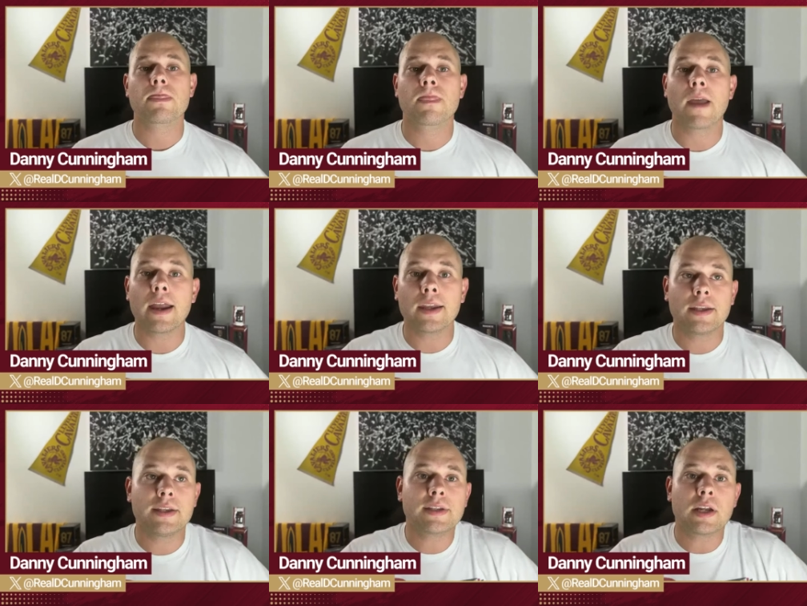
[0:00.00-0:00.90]

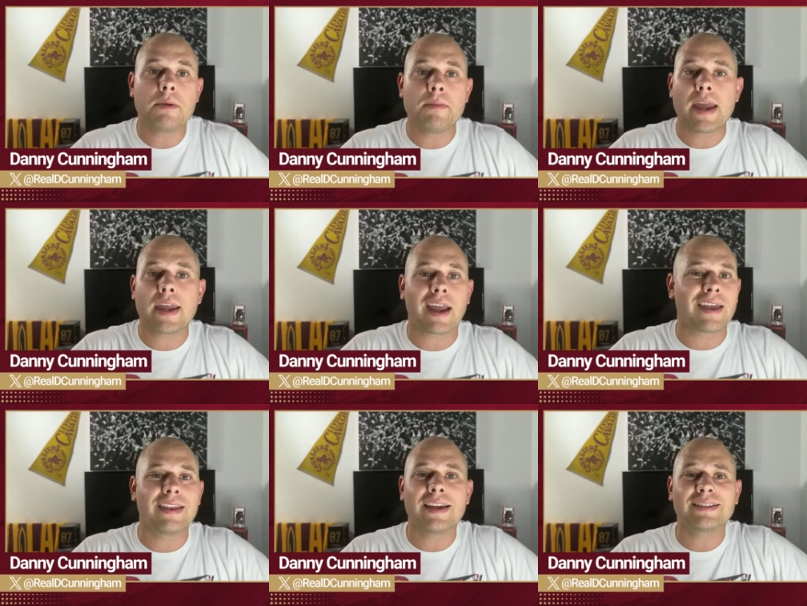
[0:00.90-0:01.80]
that he's going to be making,
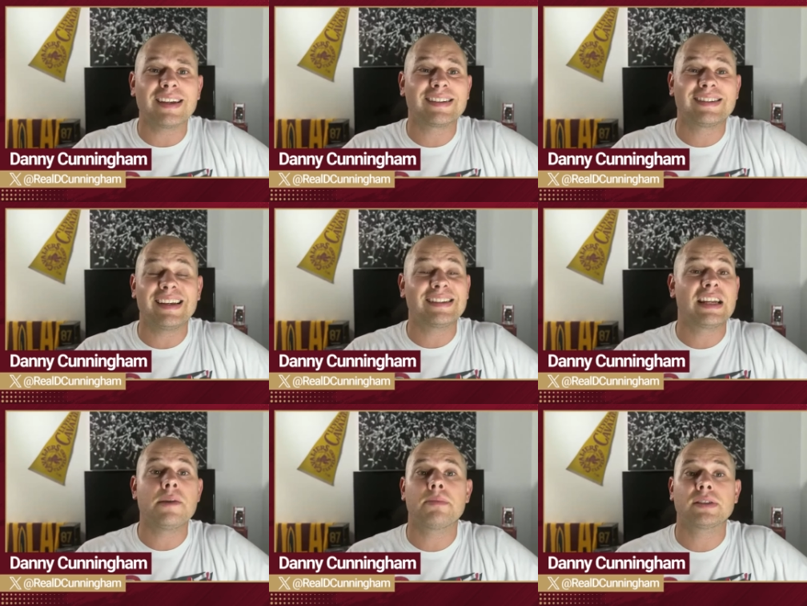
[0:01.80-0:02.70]
I think it's like
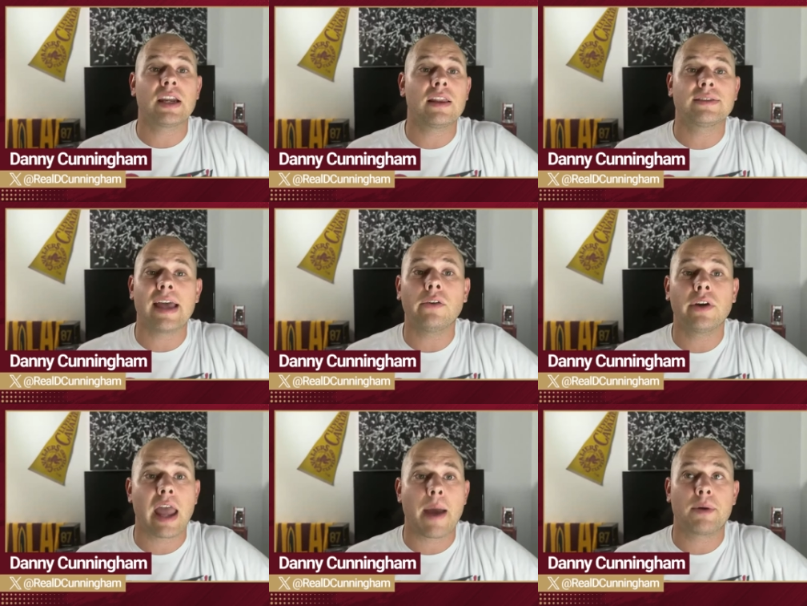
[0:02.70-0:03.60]
16% of the
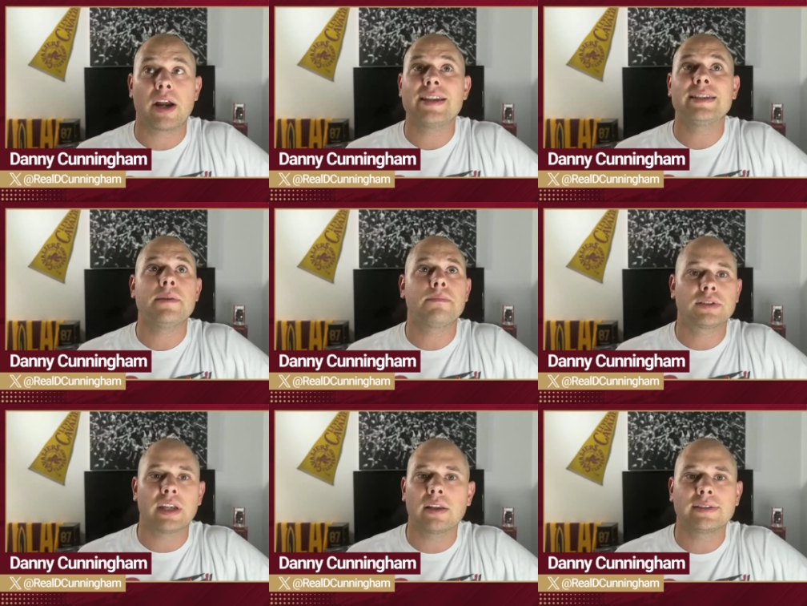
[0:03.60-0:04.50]
salary cap or
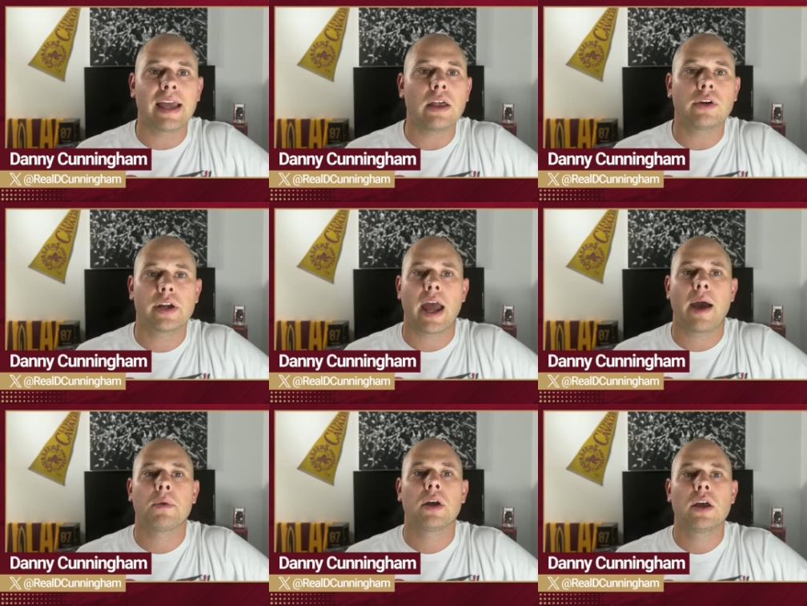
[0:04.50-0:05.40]
18% of the salary
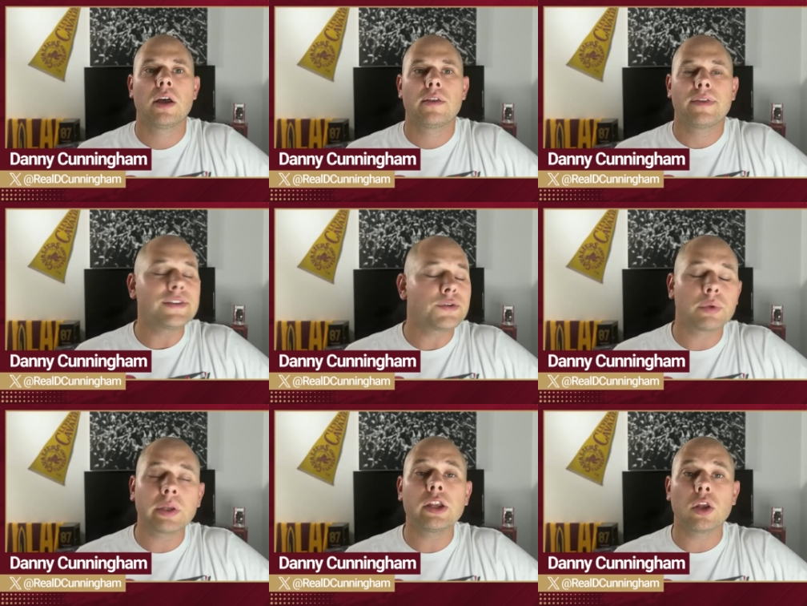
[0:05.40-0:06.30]
cap. That's a
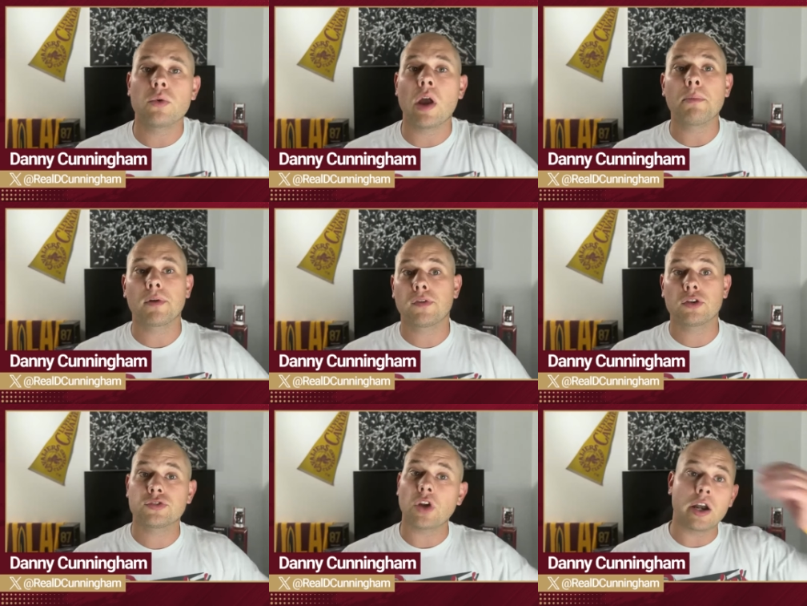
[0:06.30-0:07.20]
really low number for
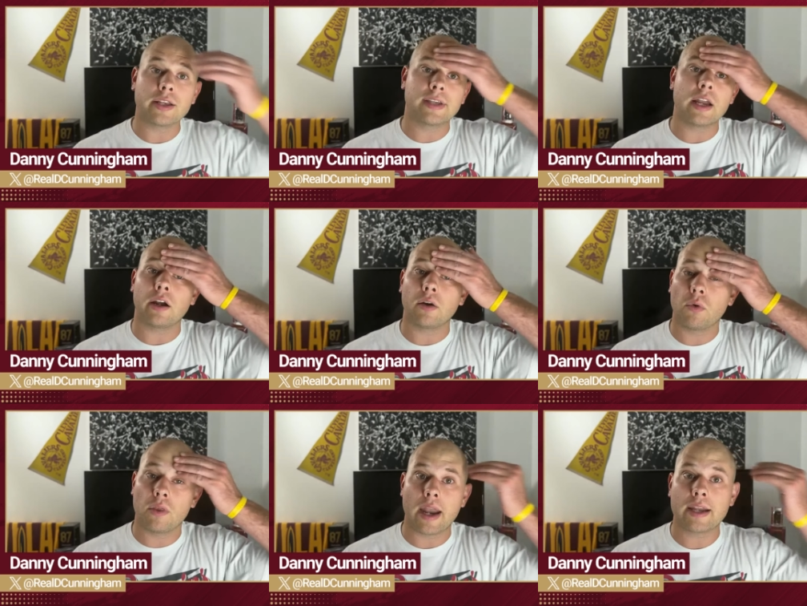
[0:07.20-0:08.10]
a starting center,
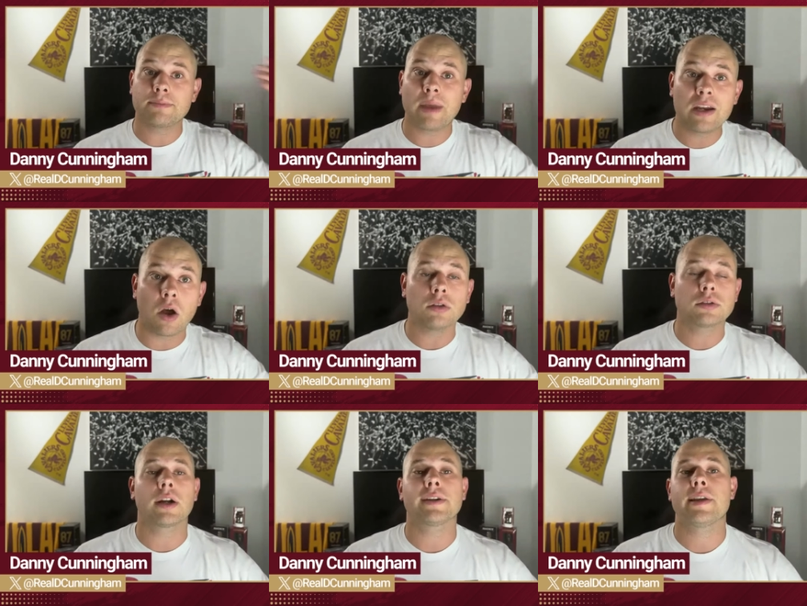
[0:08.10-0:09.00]
one that has made an all
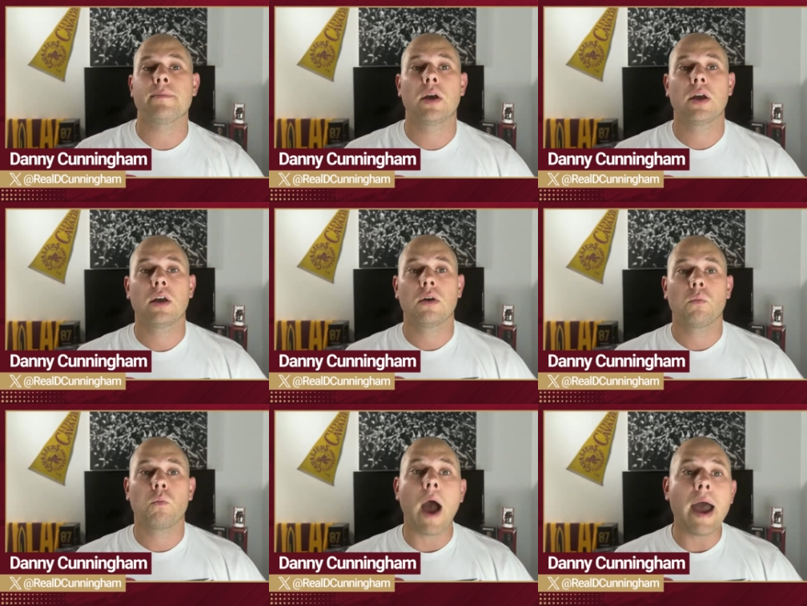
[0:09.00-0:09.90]
star team.
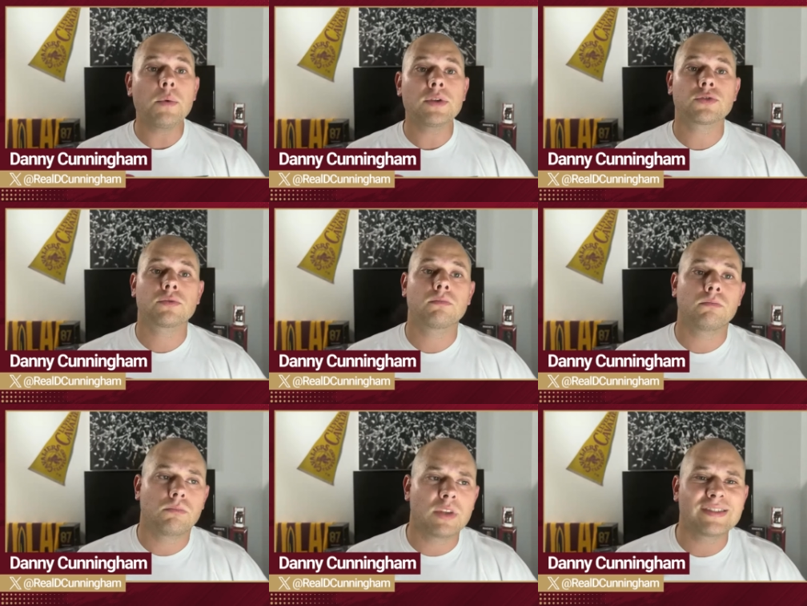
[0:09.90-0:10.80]
Why was
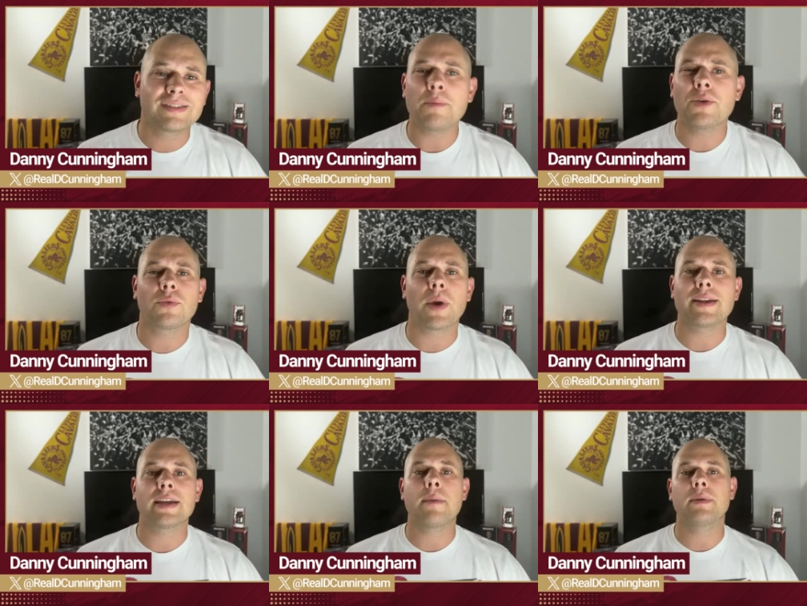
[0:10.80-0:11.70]
this summer the
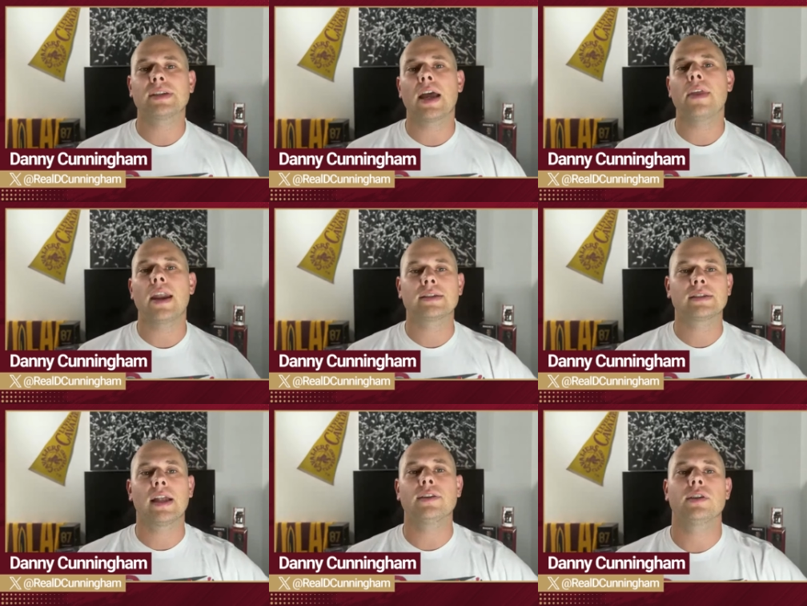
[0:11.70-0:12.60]
right time to sign that
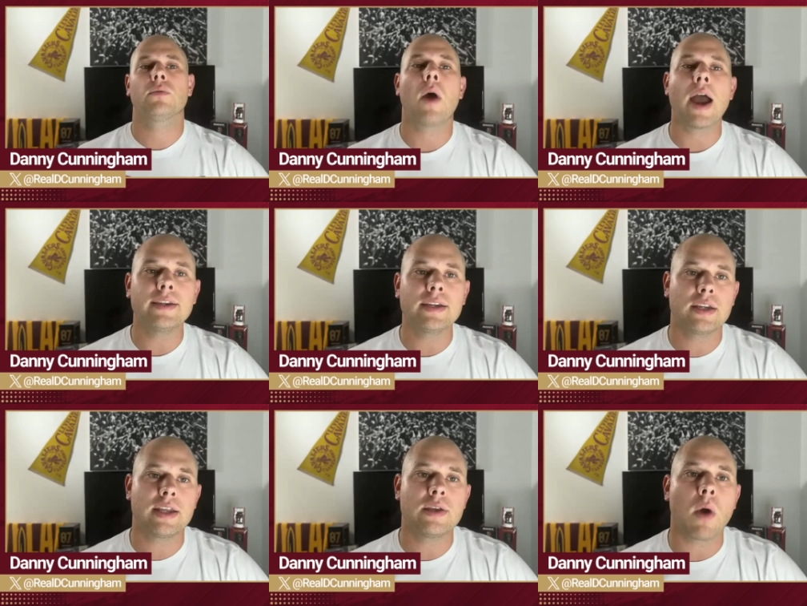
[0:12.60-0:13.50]
extension? Why
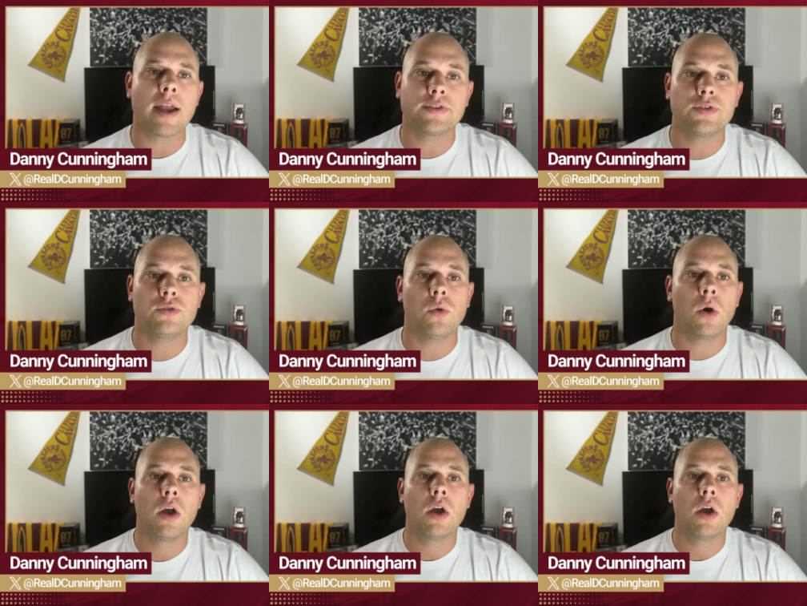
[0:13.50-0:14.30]
didn't he want to